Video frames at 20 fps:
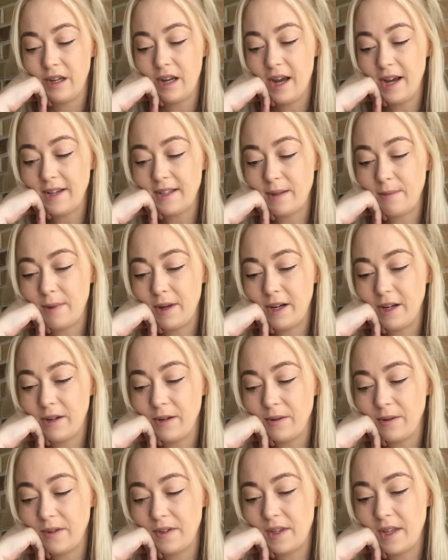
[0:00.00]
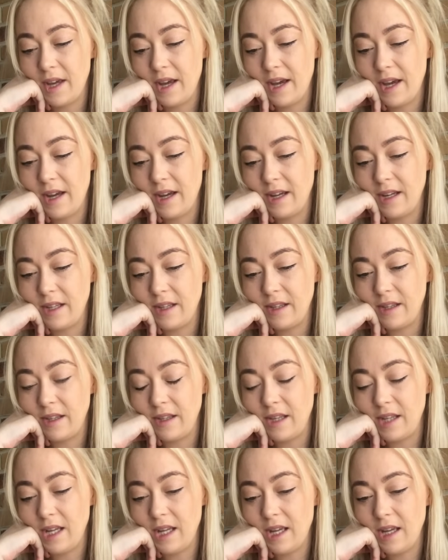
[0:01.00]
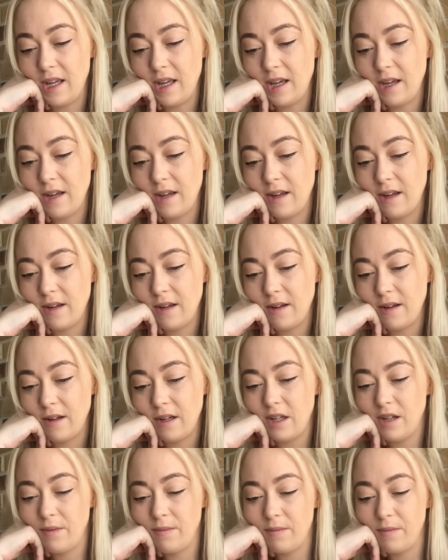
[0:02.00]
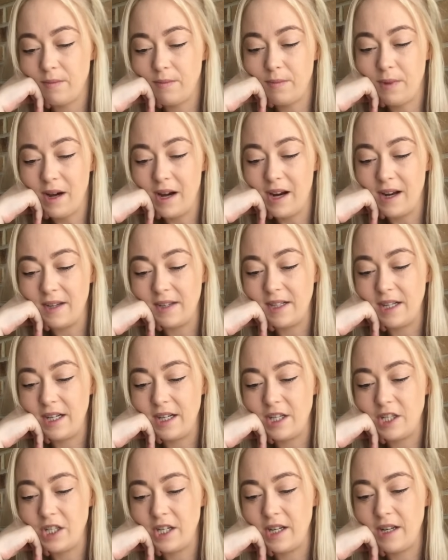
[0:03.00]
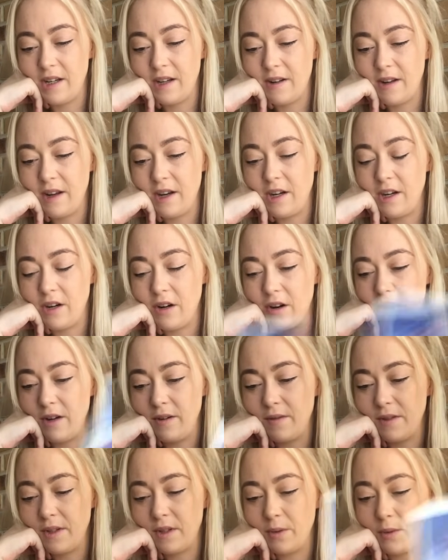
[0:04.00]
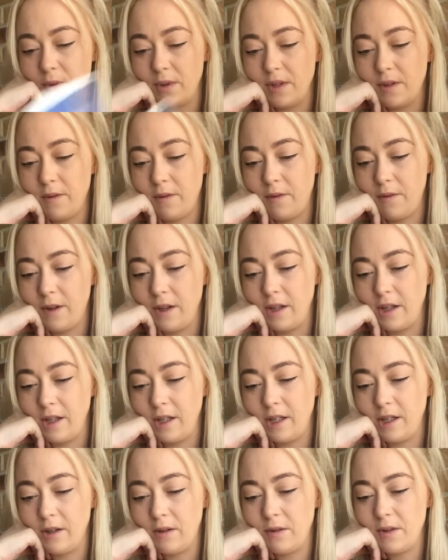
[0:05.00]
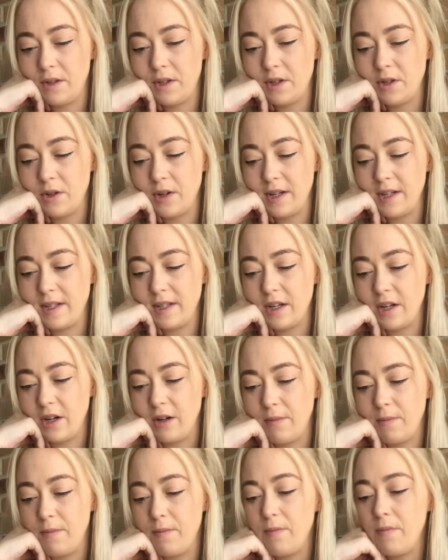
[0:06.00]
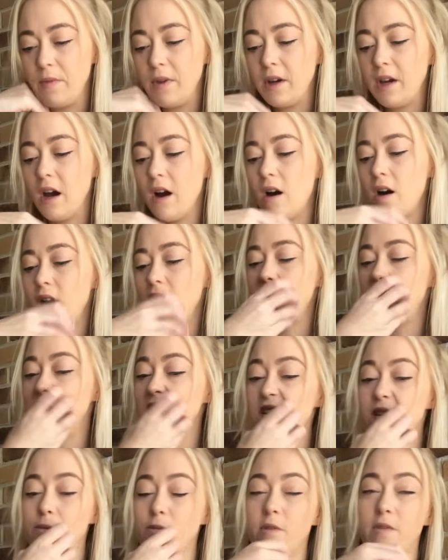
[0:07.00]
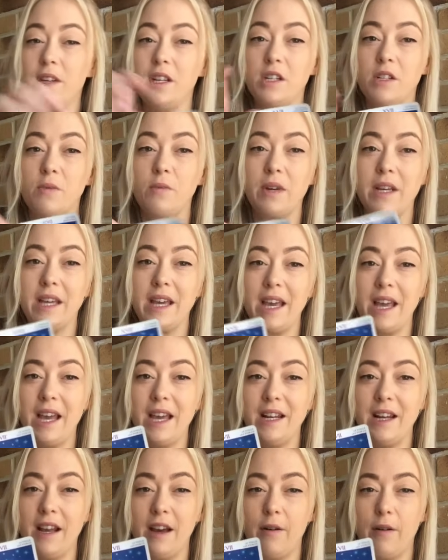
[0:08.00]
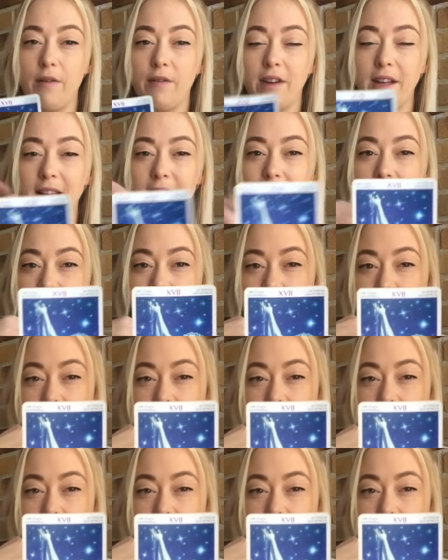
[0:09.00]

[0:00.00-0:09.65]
Ace of Pentacles there in the past energy, and Nine of Swords feeling a little stressed. So the current energy moving into the week ahead, however, is the